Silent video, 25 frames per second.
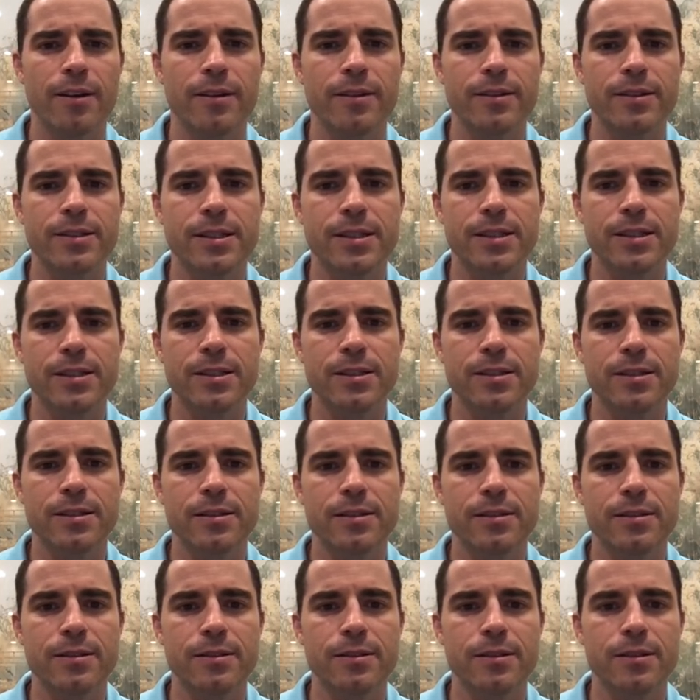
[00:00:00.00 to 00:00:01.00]

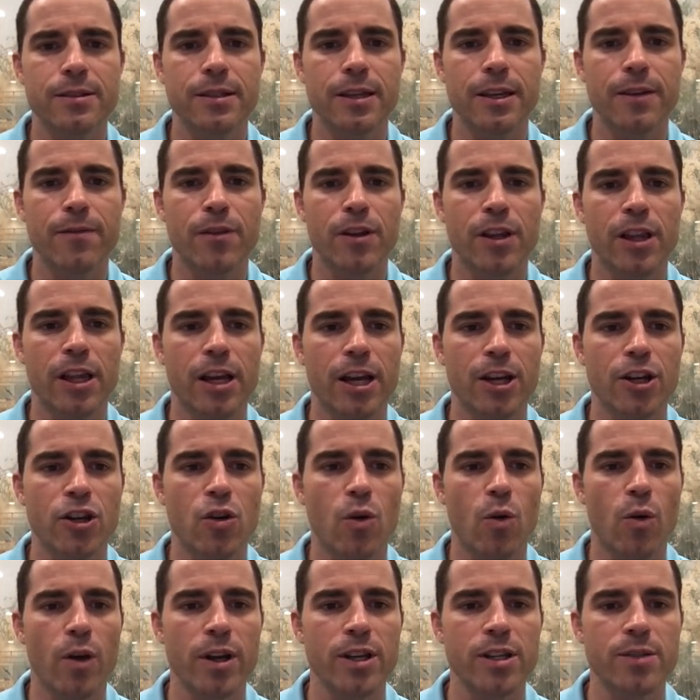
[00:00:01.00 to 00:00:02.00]
If you click on
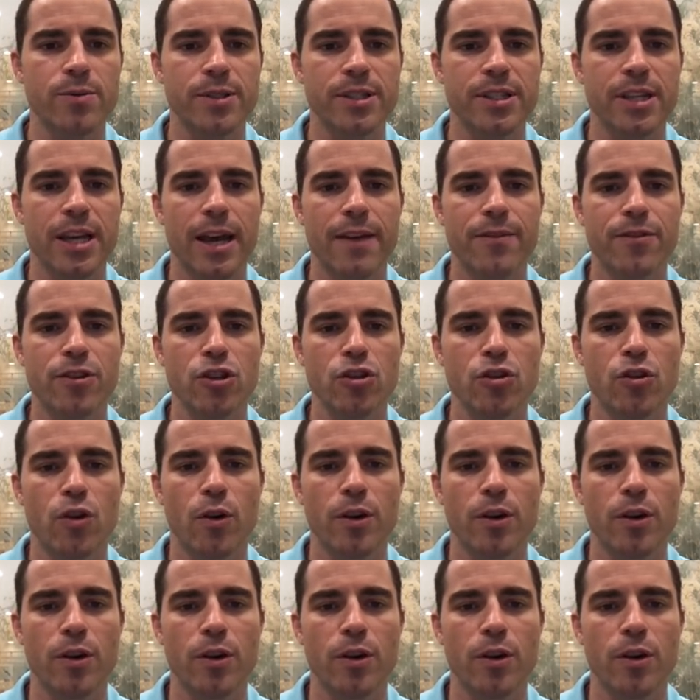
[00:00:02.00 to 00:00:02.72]
coins, we'll see I have two